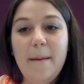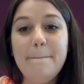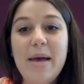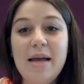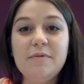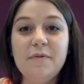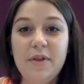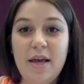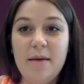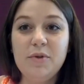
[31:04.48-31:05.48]
meant for
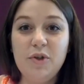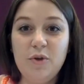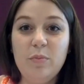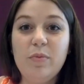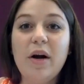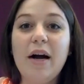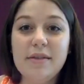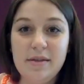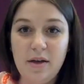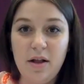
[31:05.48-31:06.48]
them to
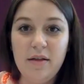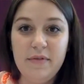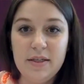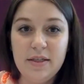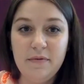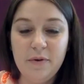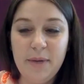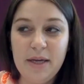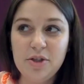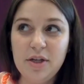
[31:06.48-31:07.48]
process all of this
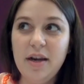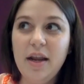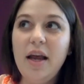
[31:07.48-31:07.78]
information.